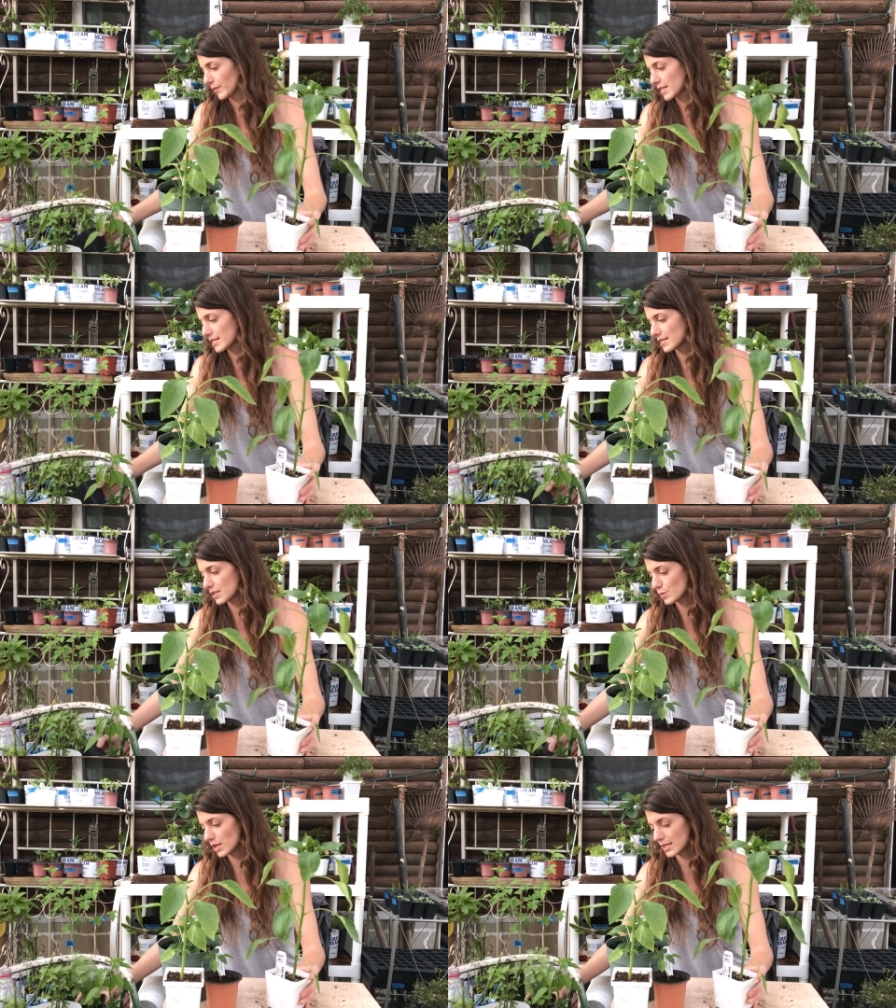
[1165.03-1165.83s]
This is a
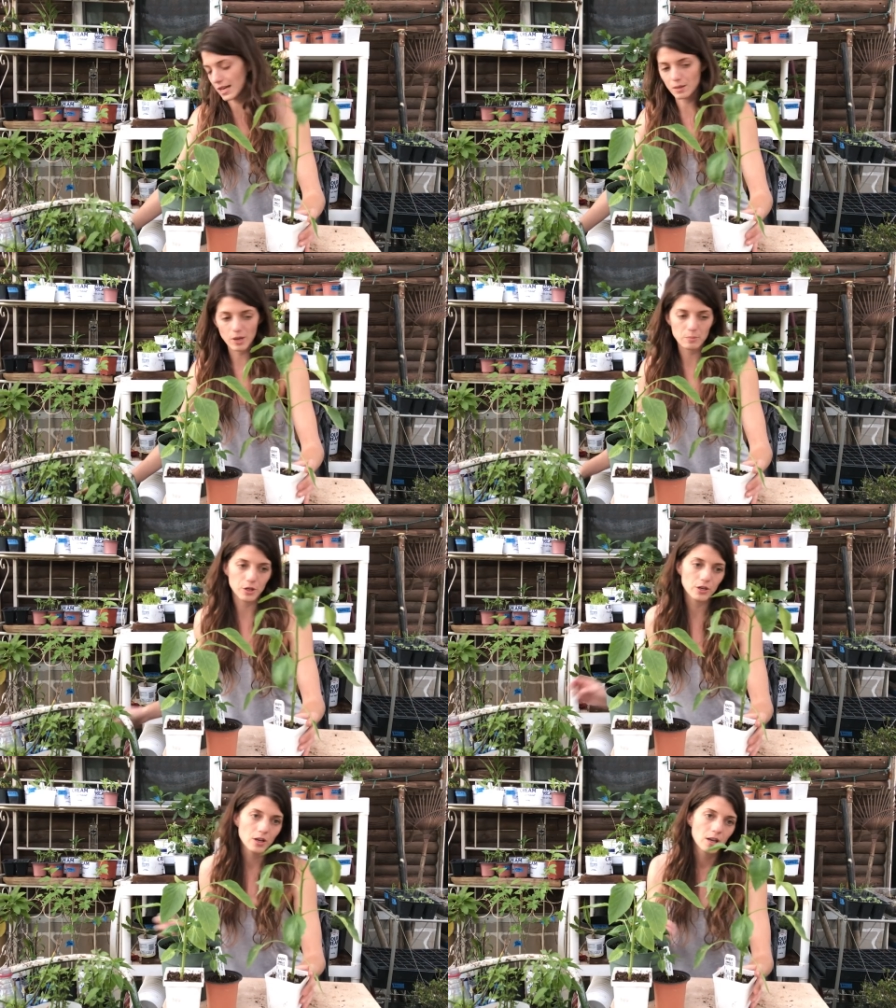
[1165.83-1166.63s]
sweet Italian
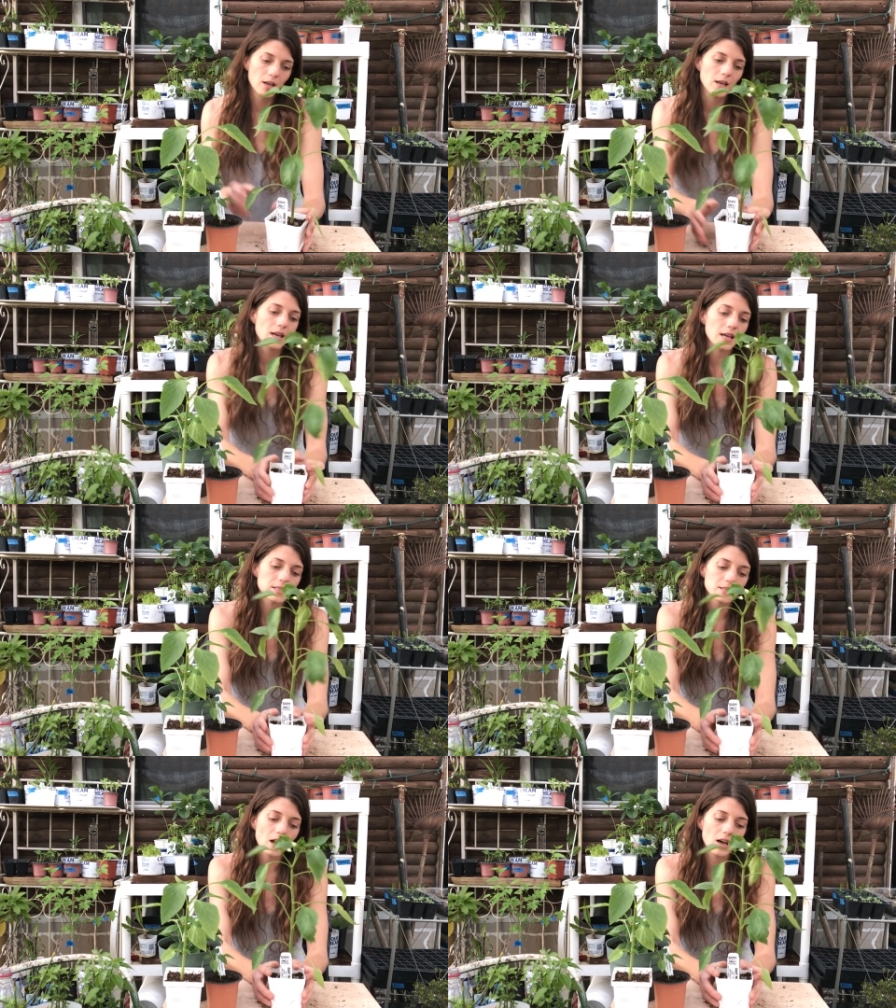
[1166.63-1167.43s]
pepper
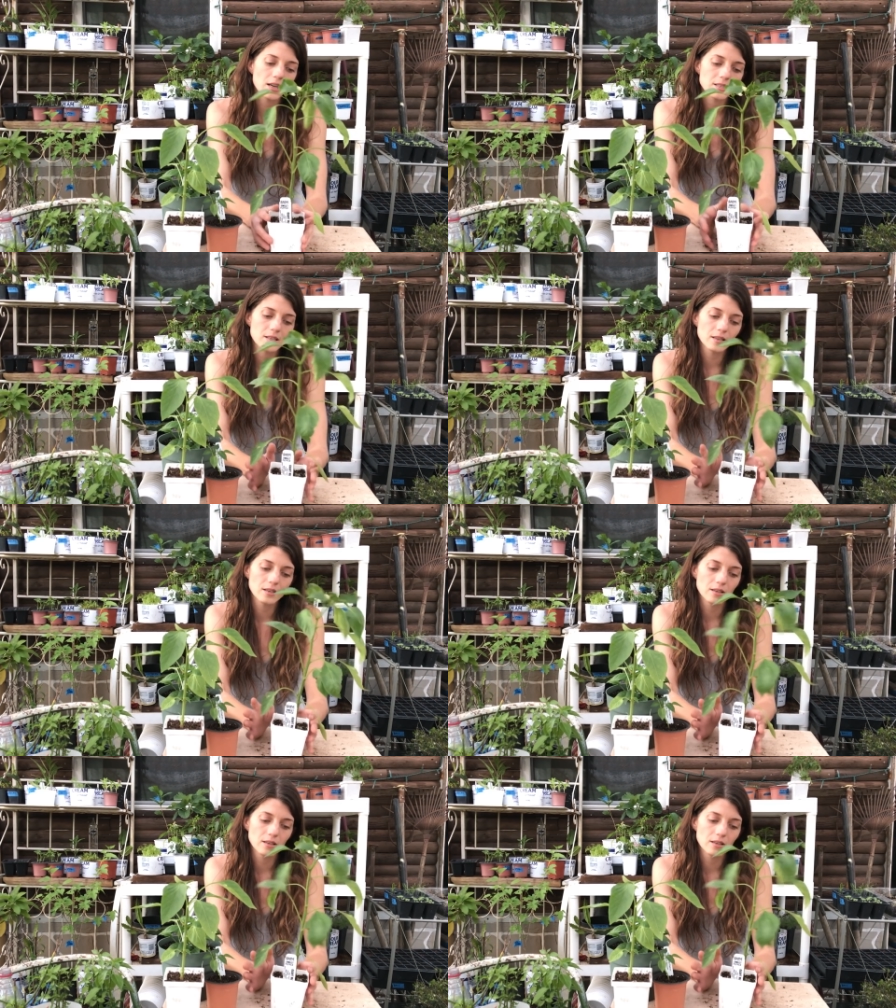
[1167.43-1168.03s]
it's not